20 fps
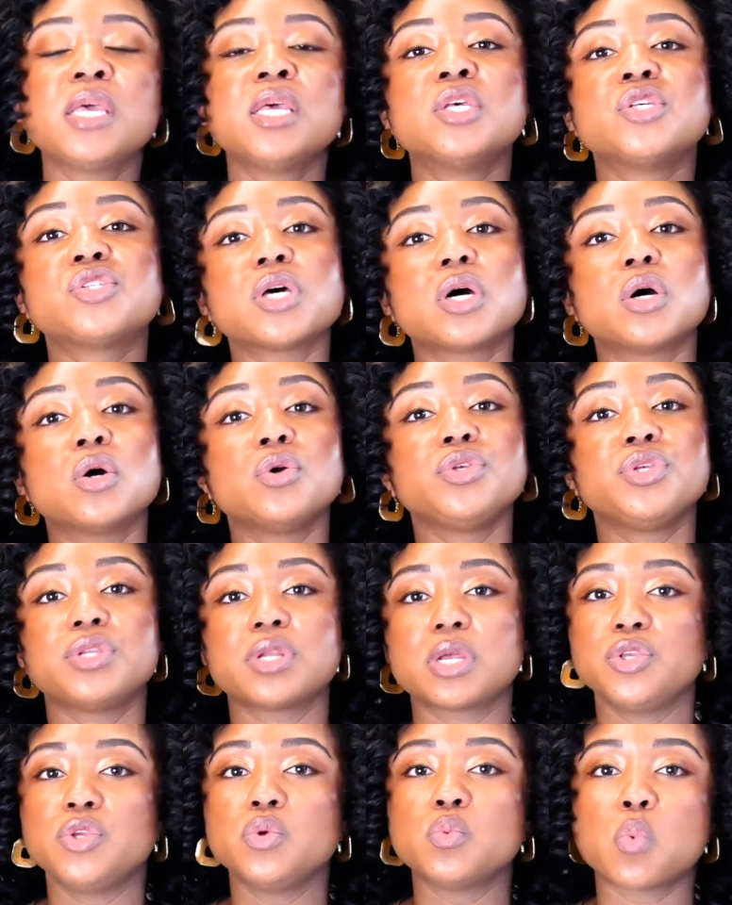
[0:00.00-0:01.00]
So,
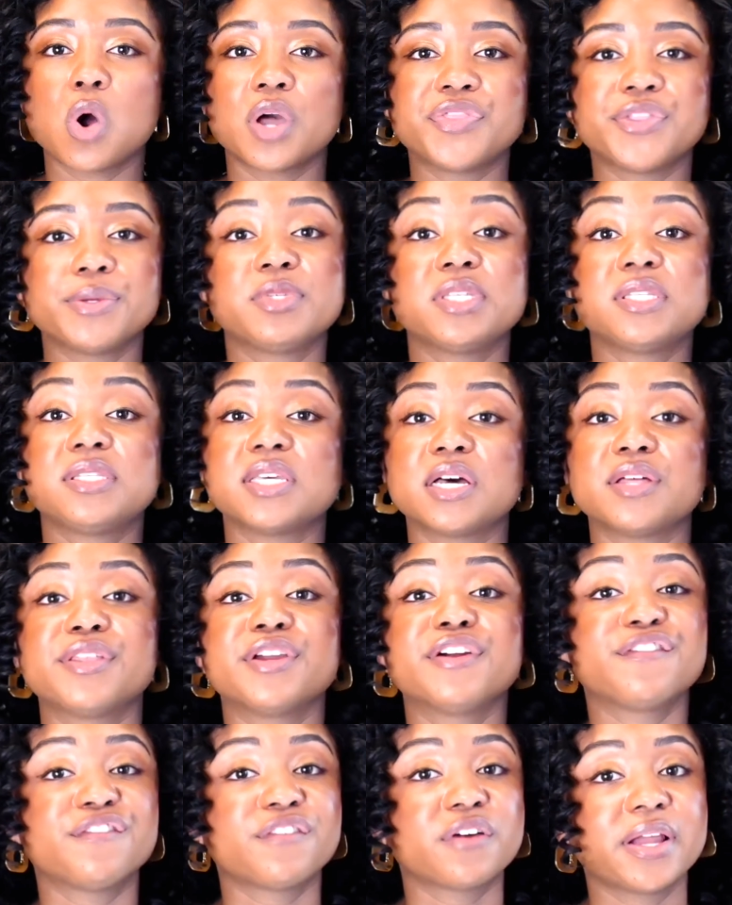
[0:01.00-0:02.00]
you want them to tell
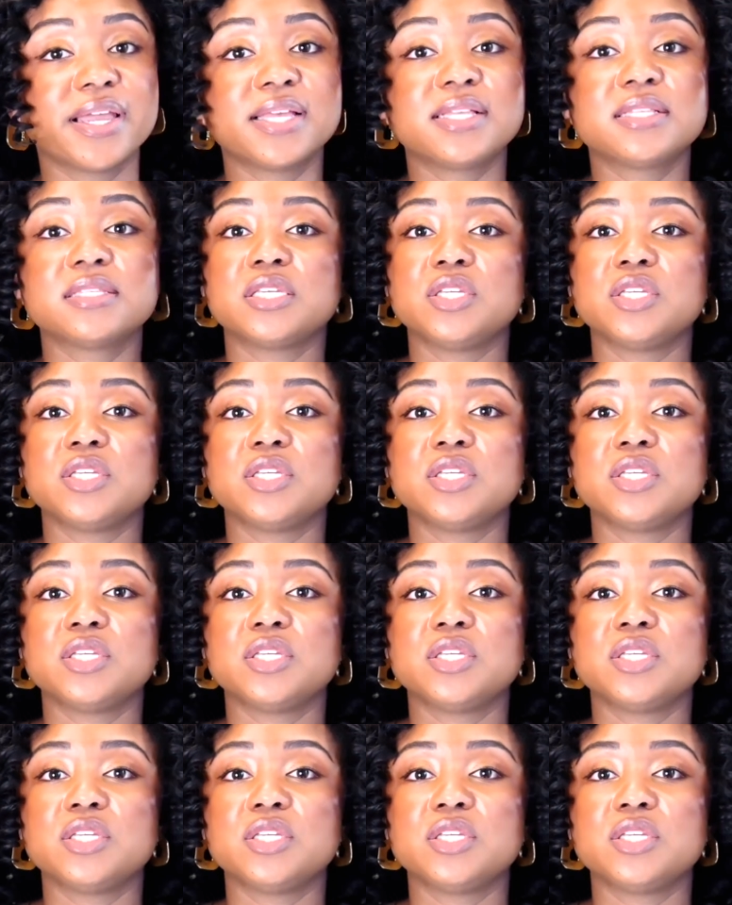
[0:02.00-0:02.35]
their friends,